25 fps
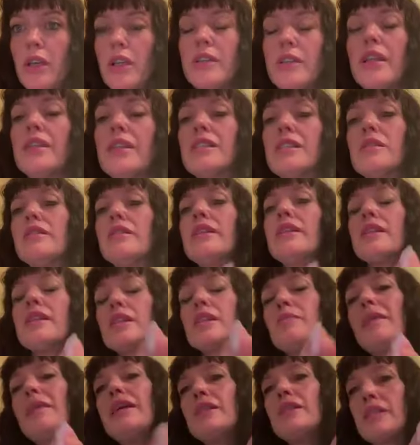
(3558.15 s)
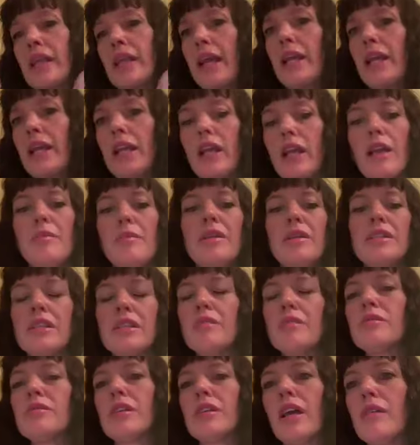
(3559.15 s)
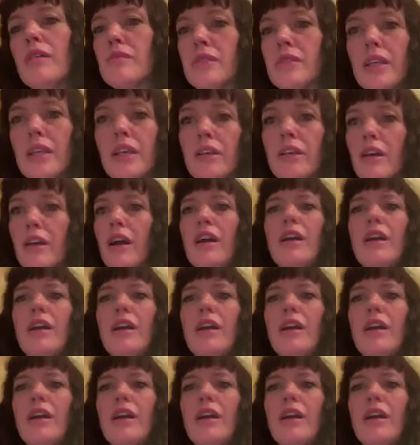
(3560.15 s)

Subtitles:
That's maintaining. I mean, sometimes like